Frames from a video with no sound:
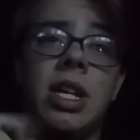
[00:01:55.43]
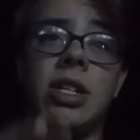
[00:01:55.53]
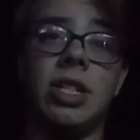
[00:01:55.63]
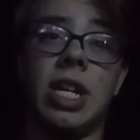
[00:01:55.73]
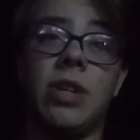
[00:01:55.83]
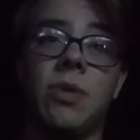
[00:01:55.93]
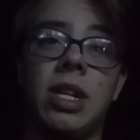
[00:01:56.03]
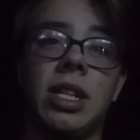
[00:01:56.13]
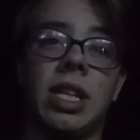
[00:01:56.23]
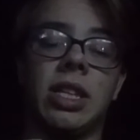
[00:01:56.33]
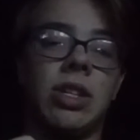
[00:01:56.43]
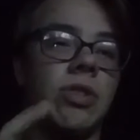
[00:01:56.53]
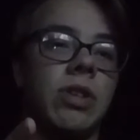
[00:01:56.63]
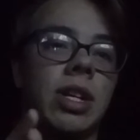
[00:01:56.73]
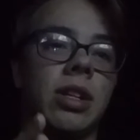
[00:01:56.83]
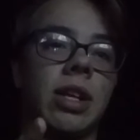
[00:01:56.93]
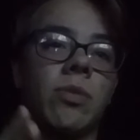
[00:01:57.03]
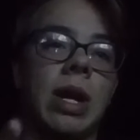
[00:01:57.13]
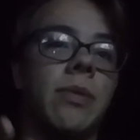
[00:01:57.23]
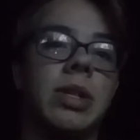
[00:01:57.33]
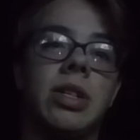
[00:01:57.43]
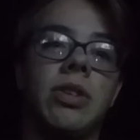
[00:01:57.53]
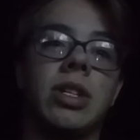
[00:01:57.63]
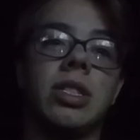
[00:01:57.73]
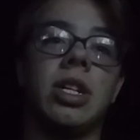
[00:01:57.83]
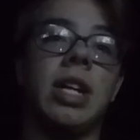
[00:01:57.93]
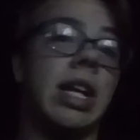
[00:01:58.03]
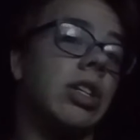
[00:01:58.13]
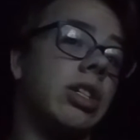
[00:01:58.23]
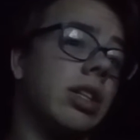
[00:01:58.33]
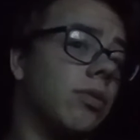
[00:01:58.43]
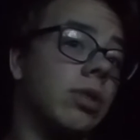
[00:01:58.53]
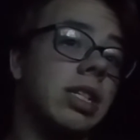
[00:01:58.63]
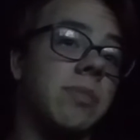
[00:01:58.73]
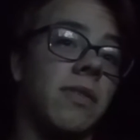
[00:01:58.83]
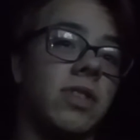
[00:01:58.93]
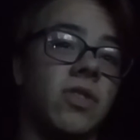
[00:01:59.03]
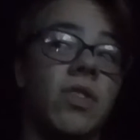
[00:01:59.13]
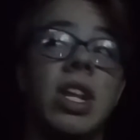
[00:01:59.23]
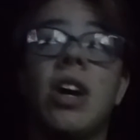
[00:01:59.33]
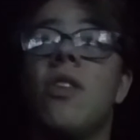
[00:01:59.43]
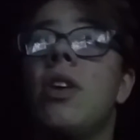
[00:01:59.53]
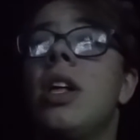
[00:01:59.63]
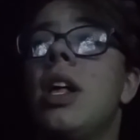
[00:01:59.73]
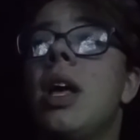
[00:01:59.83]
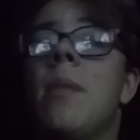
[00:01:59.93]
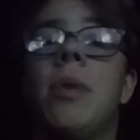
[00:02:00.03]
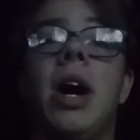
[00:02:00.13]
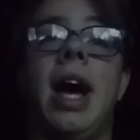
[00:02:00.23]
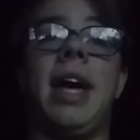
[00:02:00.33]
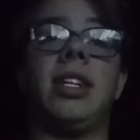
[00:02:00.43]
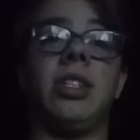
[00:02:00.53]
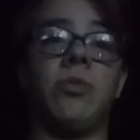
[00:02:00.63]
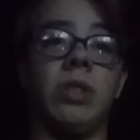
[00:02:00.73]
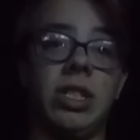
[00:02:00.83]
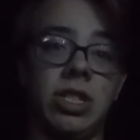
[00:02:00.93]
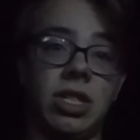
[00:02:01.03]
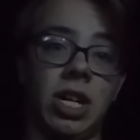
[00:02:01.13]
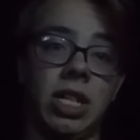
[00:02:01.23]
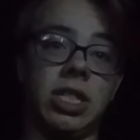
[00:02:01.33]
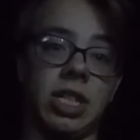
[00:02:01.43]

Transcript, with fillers: January, like the new year, like right when New Year's started, I released my first video. But I actually really started to